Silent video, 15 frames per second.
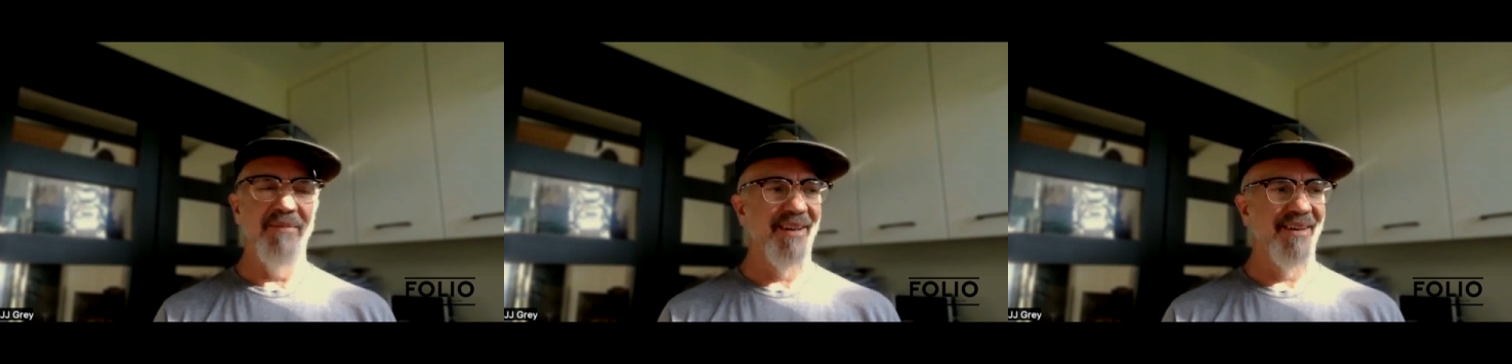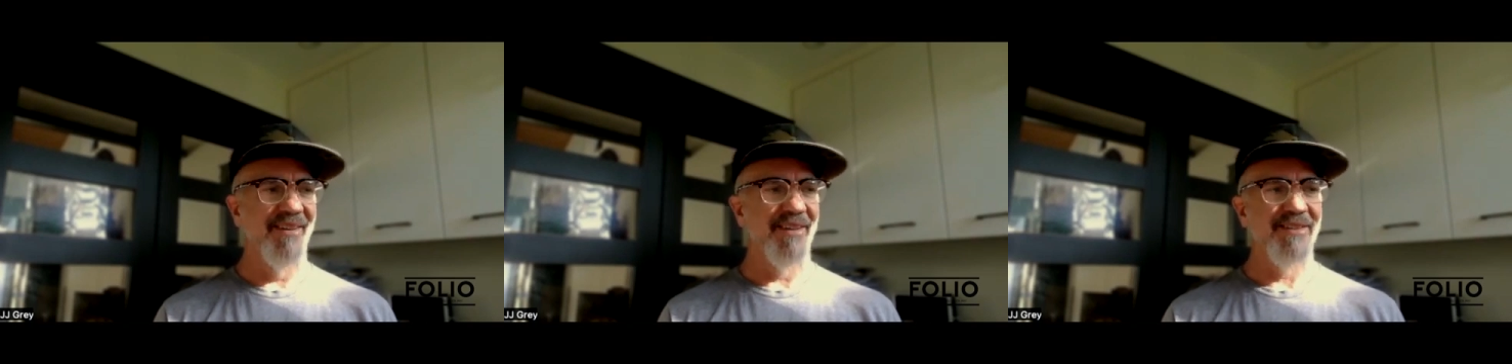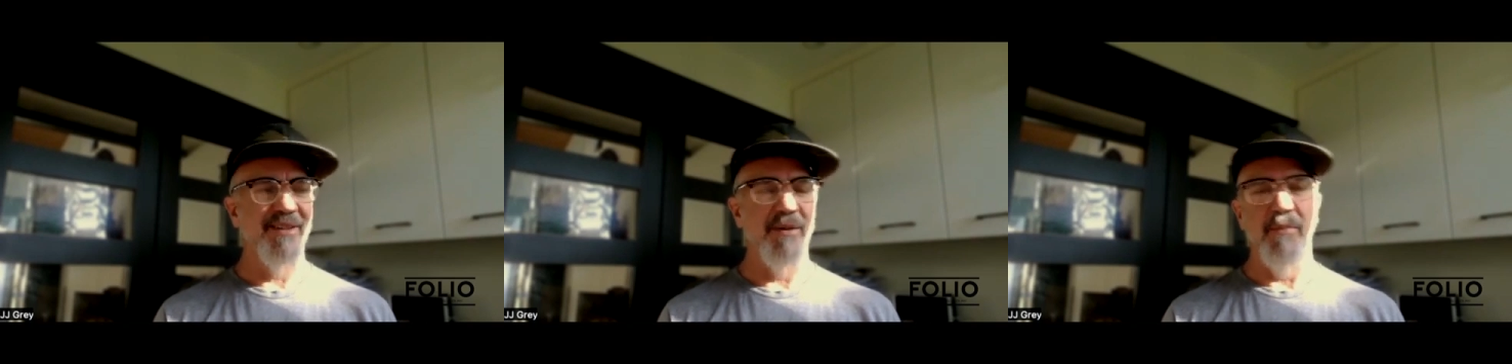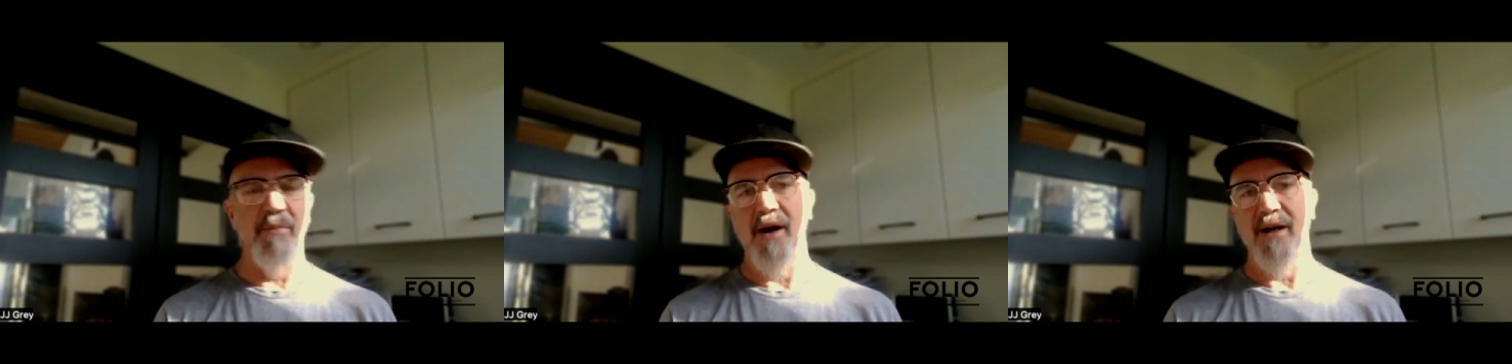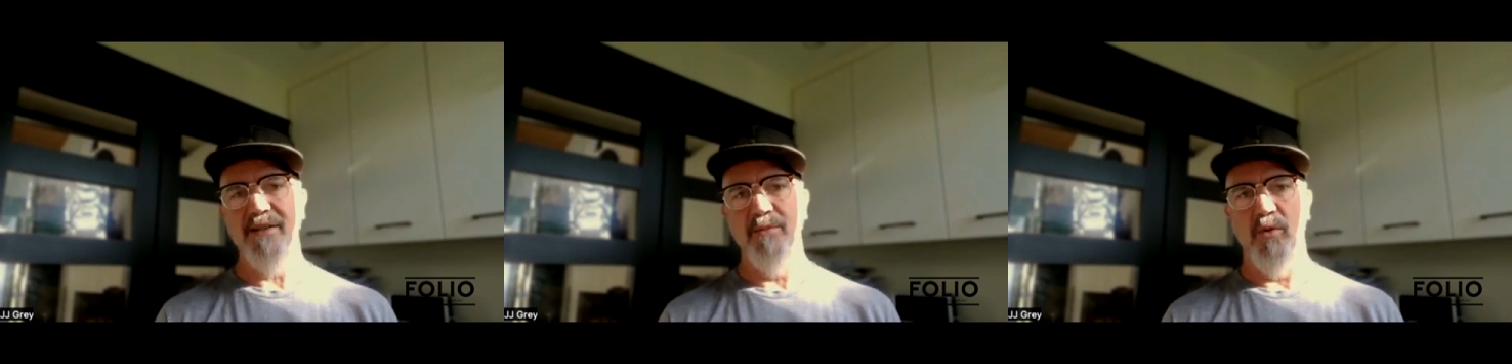I know that's
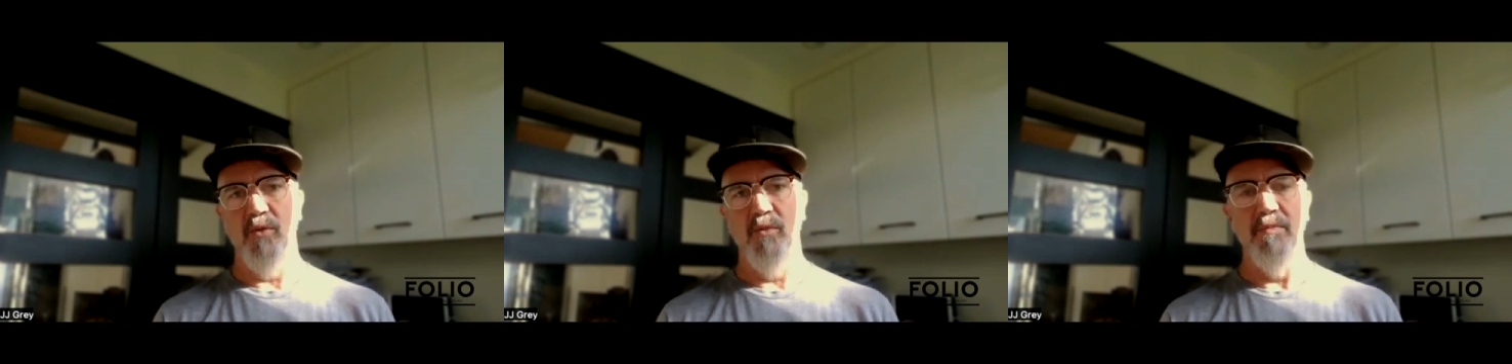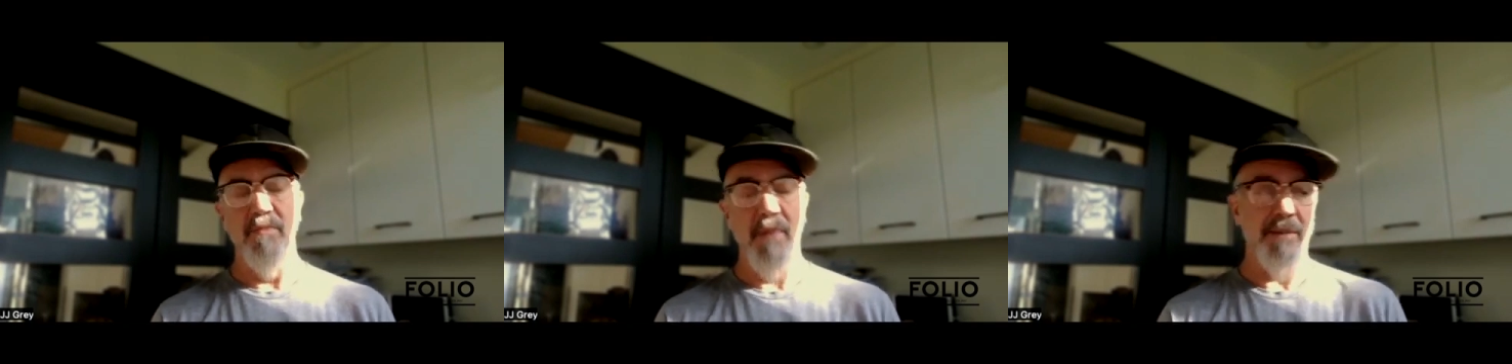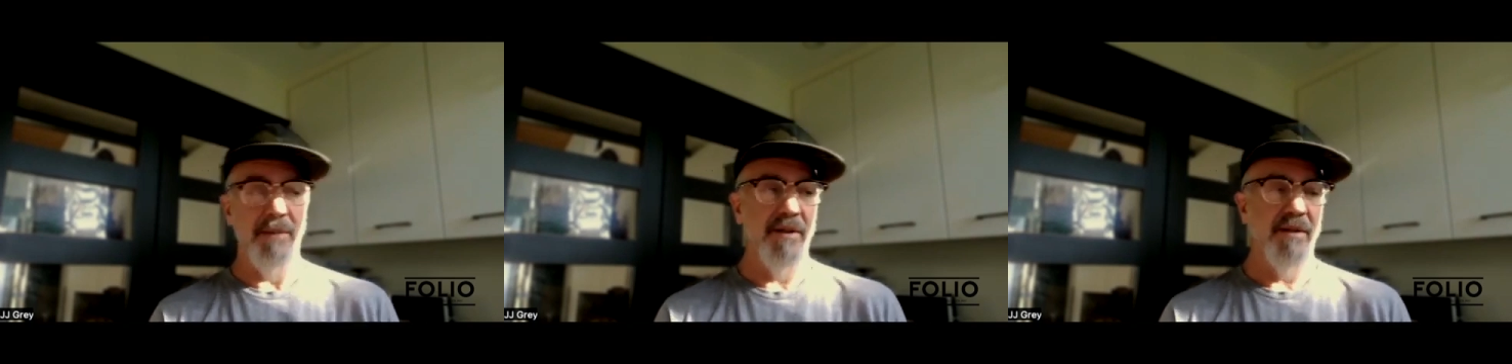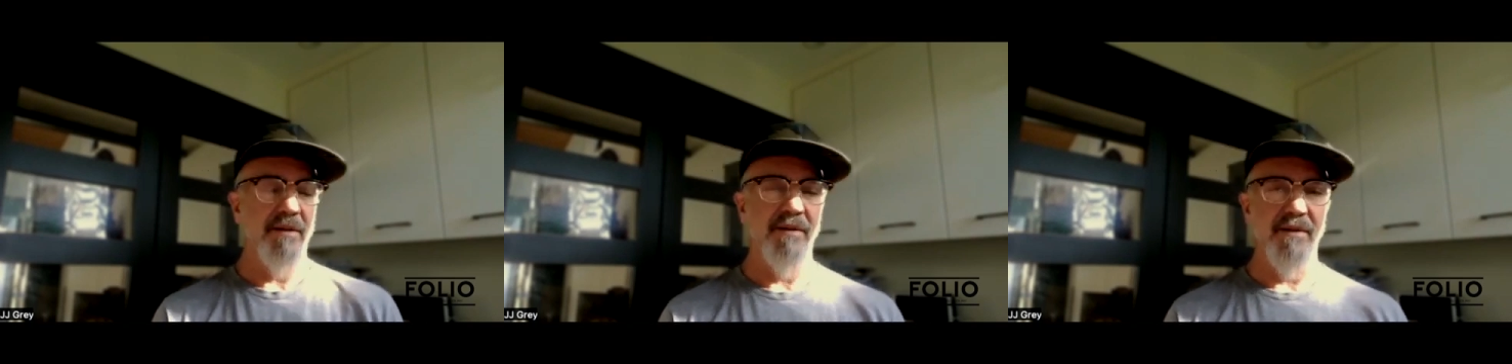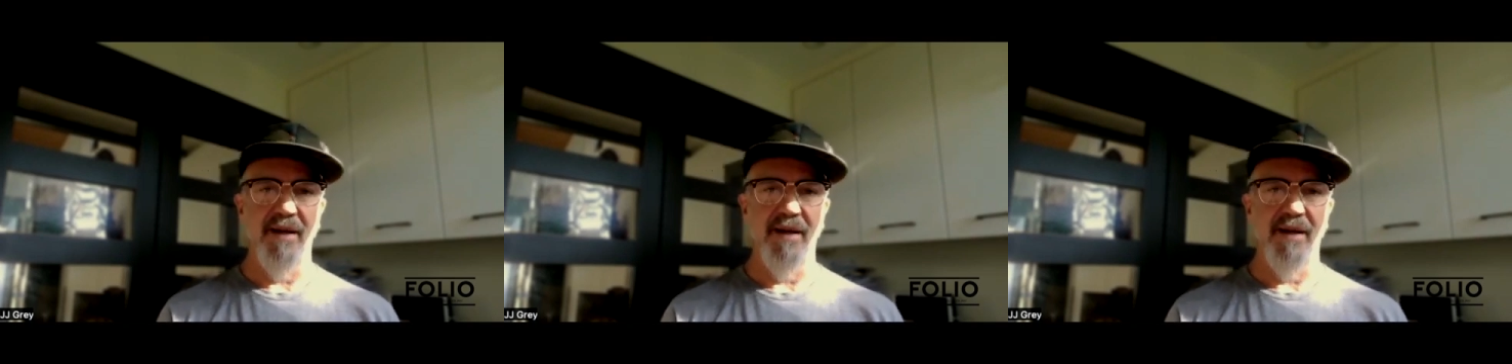impossible. Maybe.